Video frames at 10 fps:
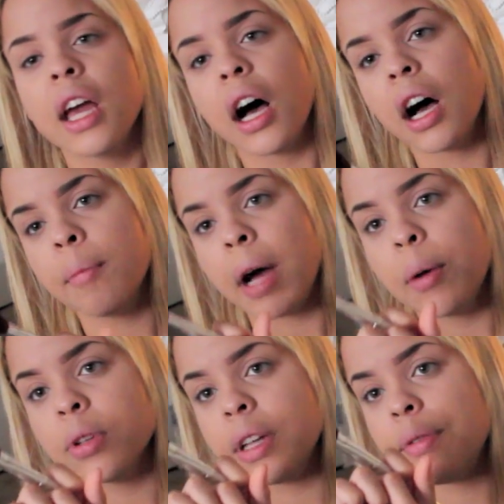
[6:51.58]
I
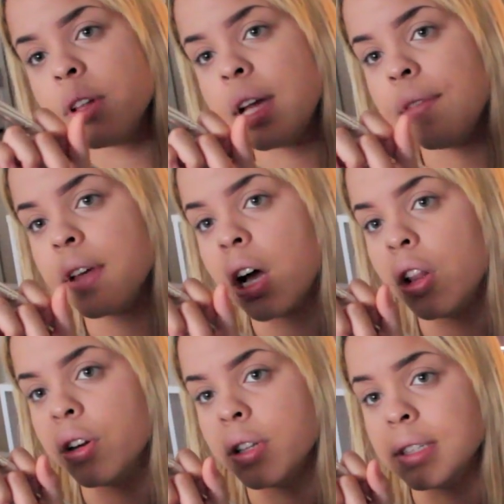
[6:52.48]
will definitely have the
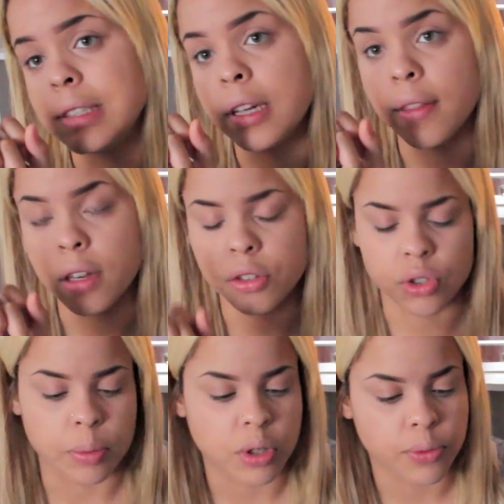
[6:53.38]
color listed in the
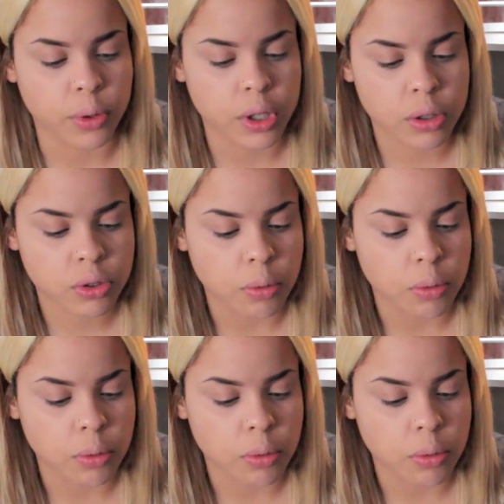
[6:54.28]
description for you.